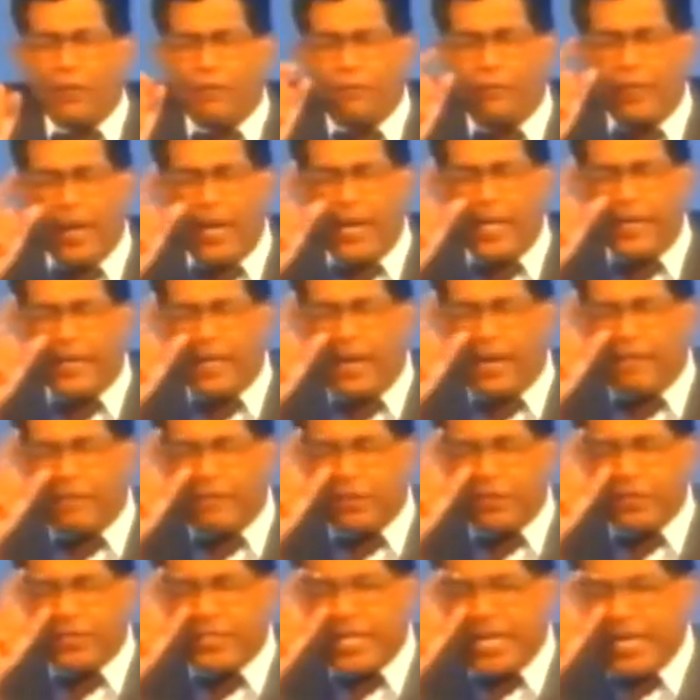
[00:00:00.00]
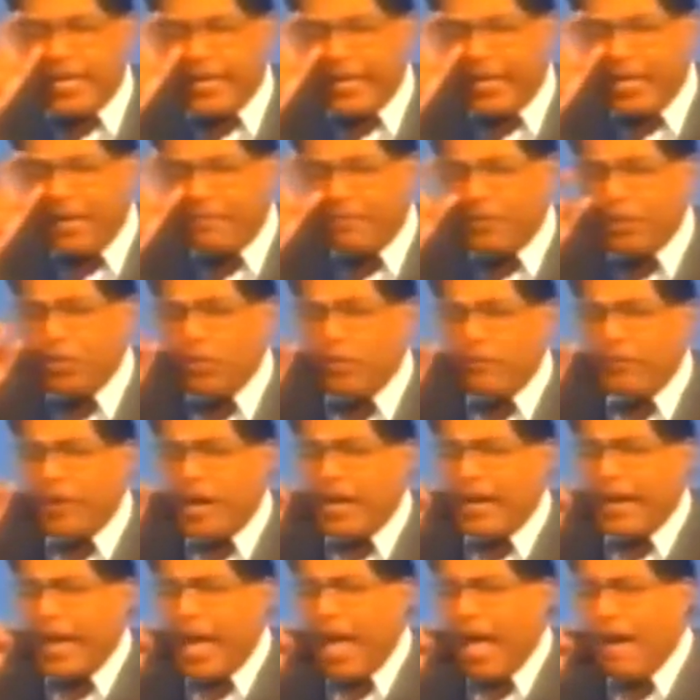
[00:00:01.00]
of faith, after telling him that you've
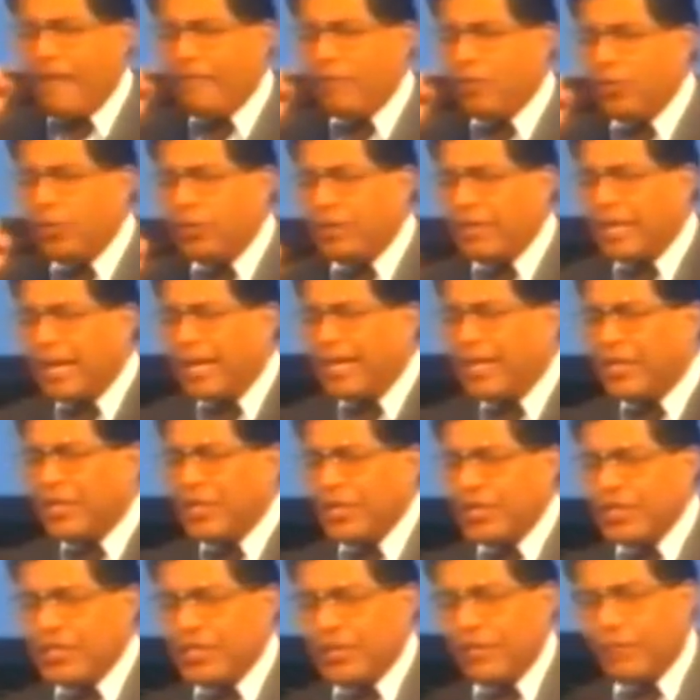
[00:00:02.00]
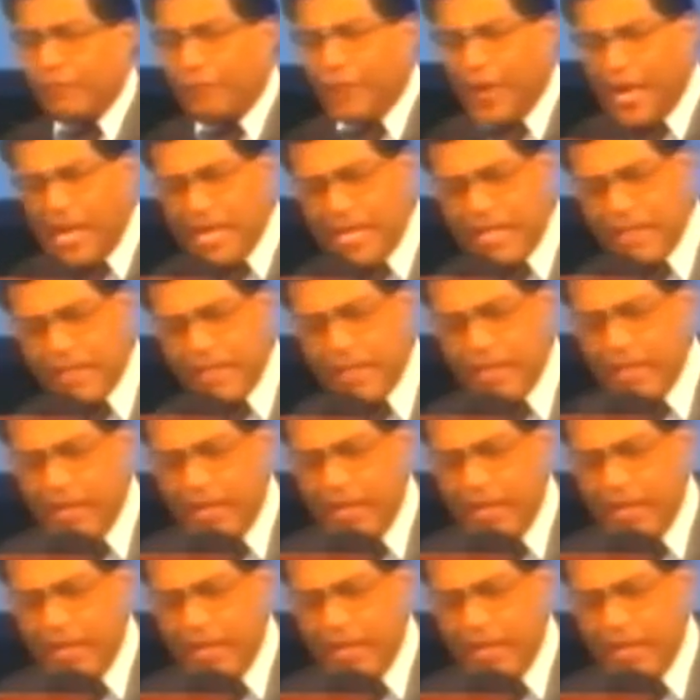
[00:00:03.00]
got to have good conscience and faith,